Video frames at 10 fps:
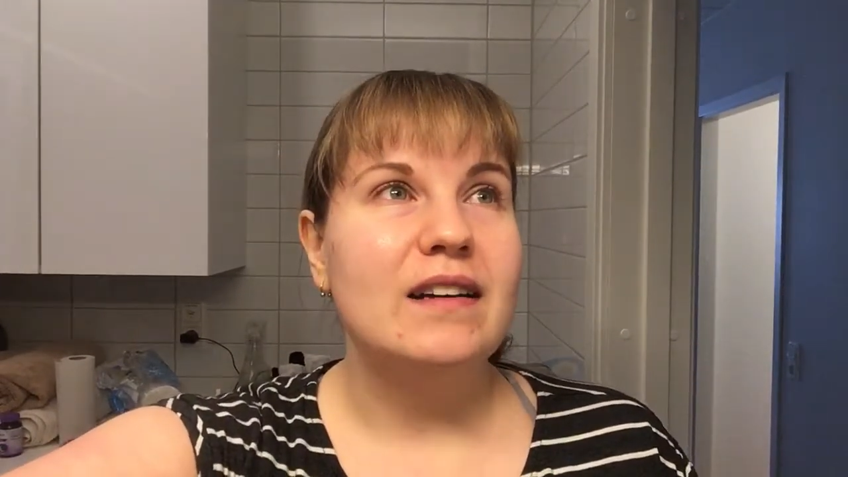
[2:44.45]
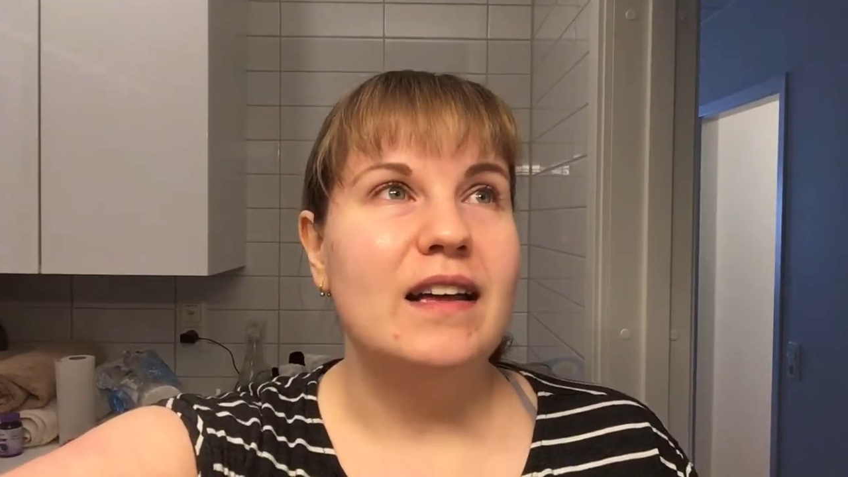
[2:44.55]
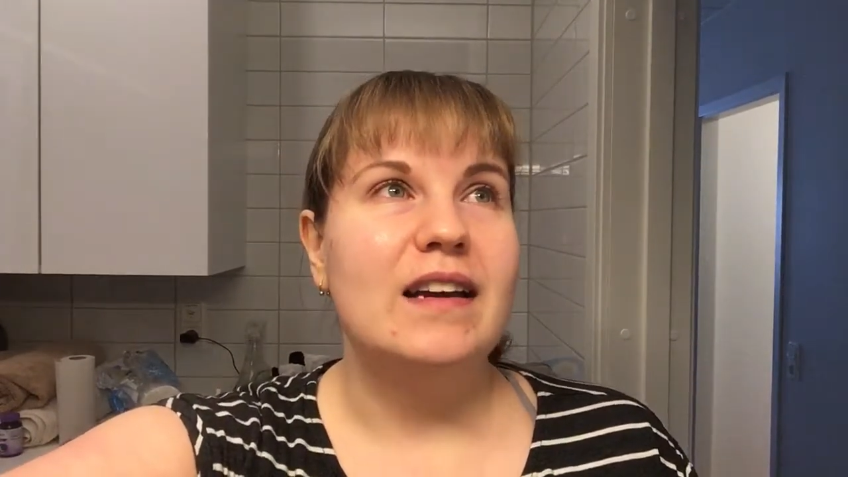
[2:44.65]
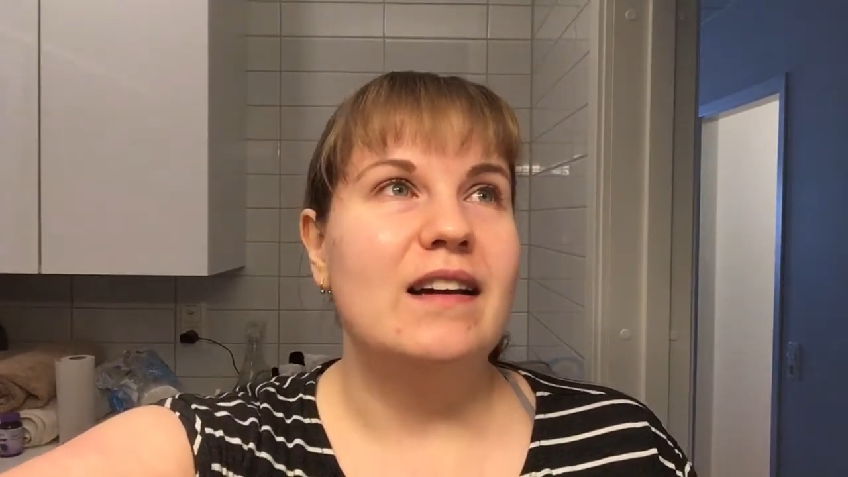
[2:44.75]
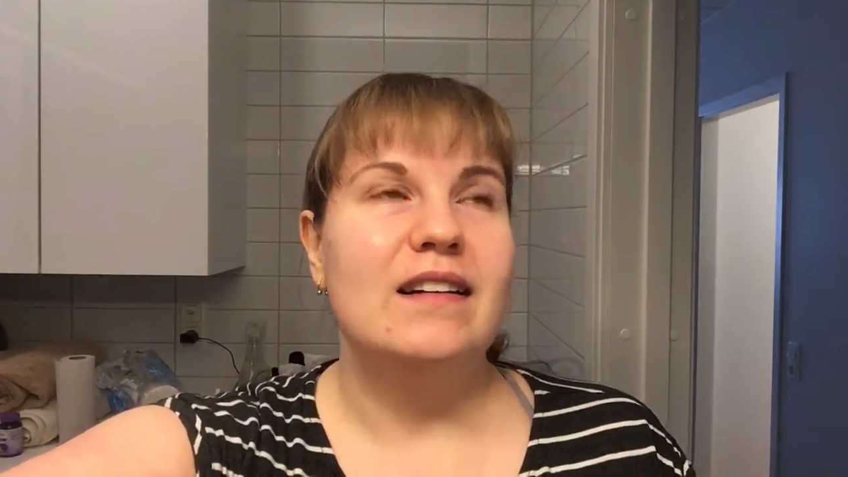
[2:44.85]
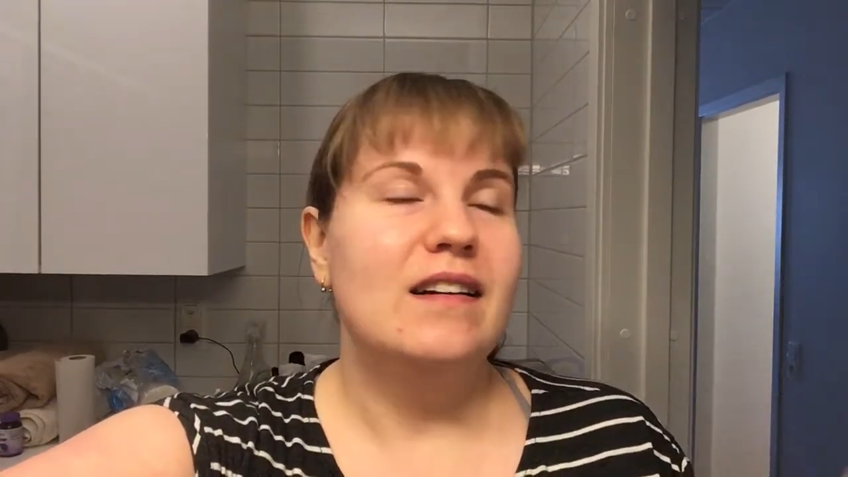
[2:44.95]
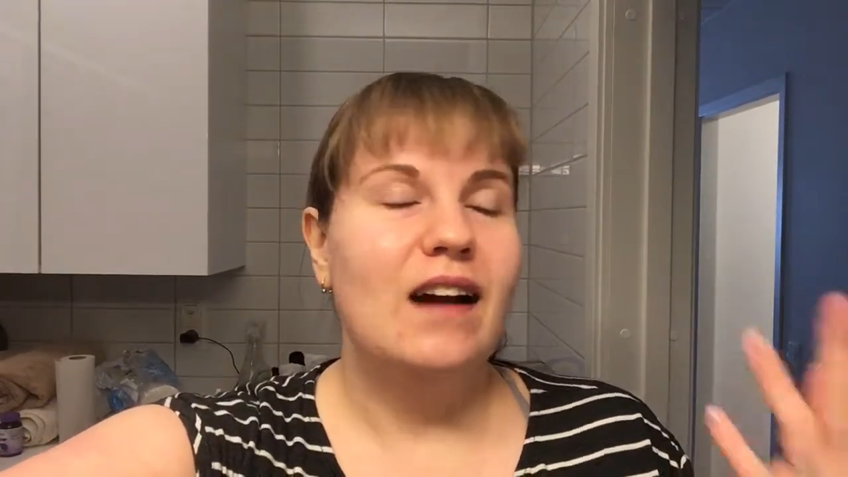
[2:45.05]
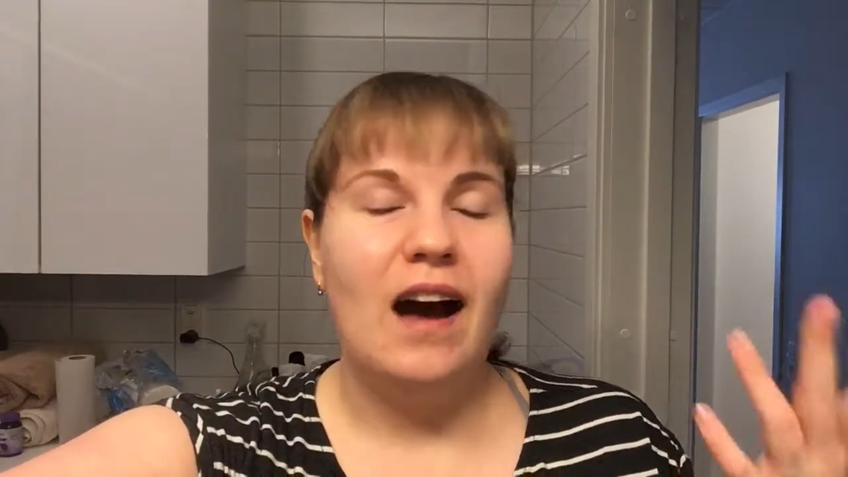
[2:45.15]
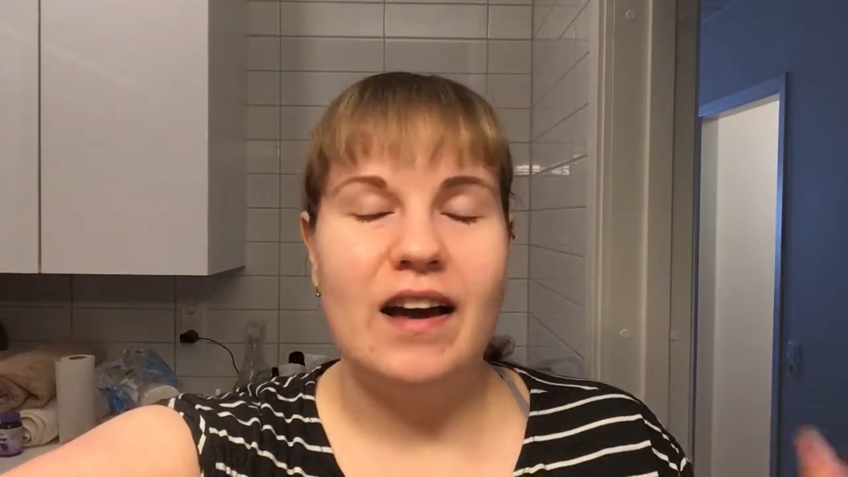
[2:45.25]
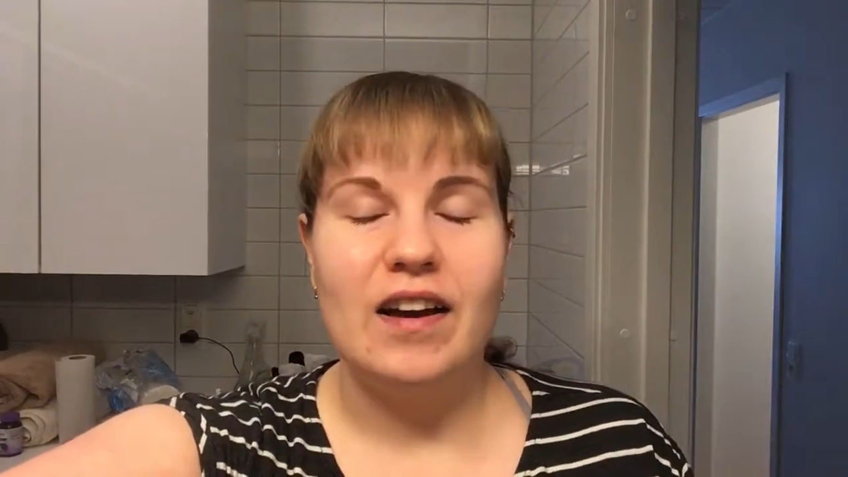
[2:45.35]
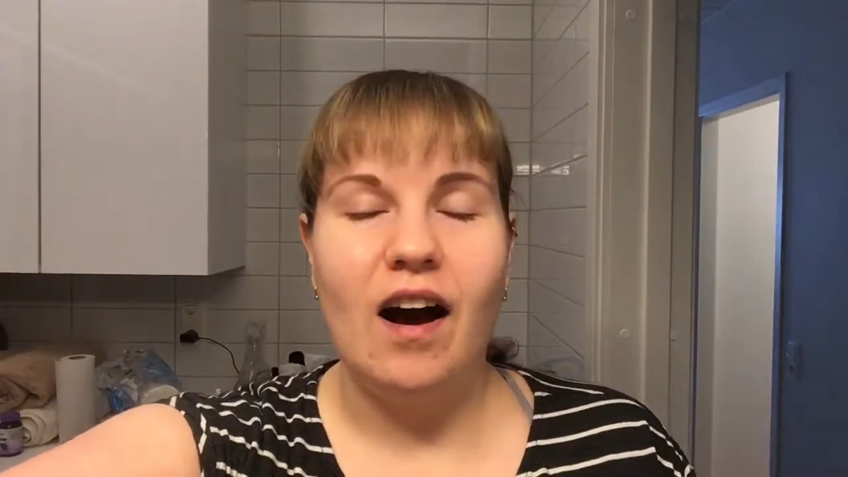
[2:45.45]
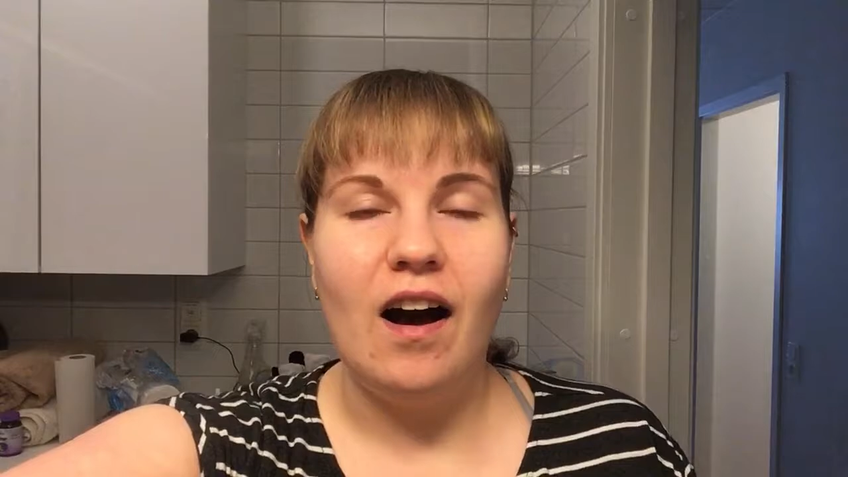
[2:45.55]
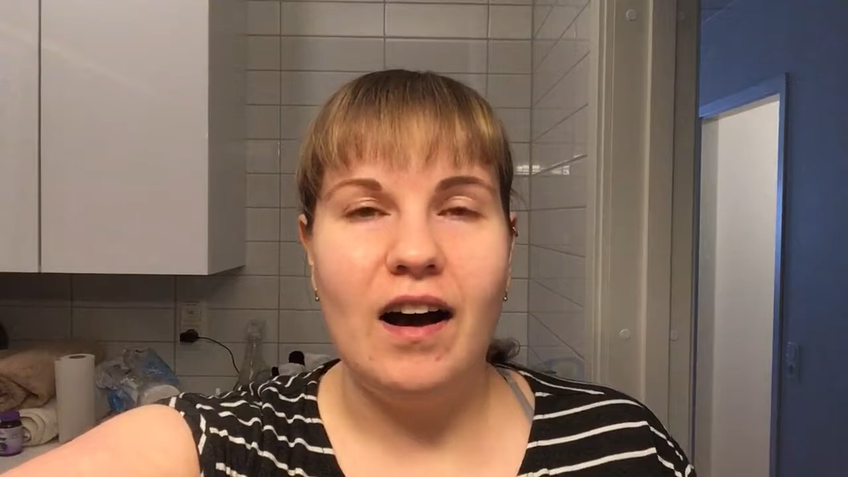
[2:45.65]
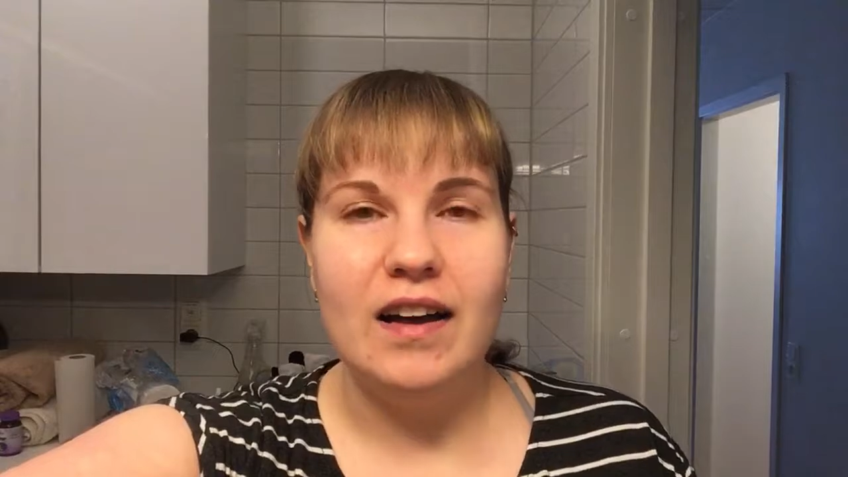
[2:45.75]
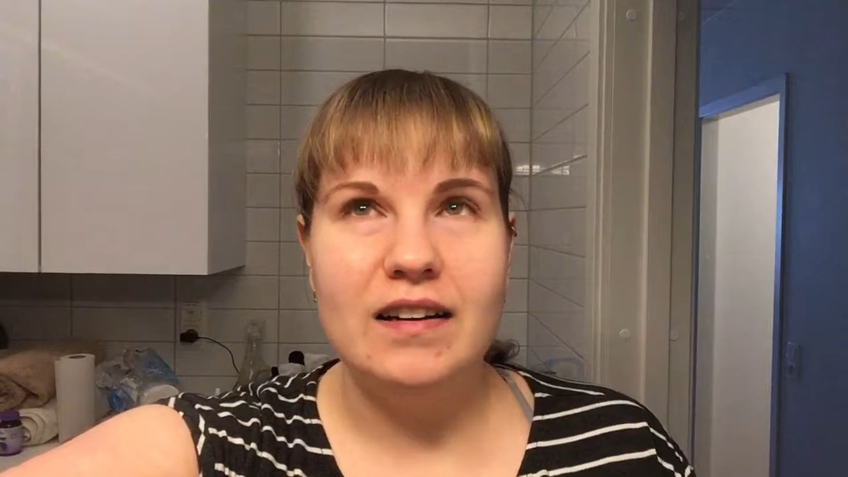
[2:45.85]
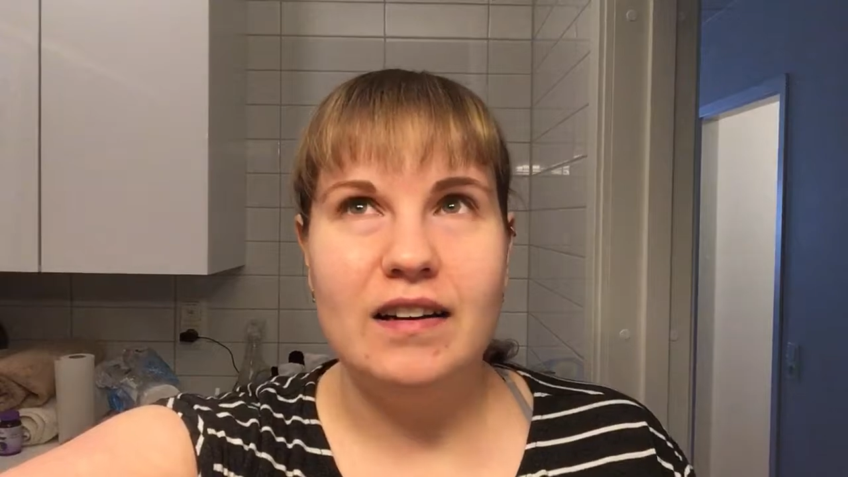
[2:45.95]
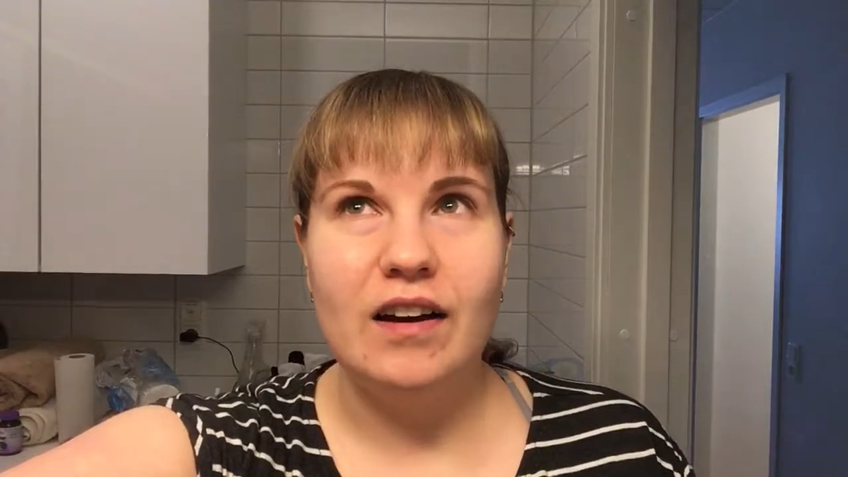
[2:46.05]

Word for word: Like, I got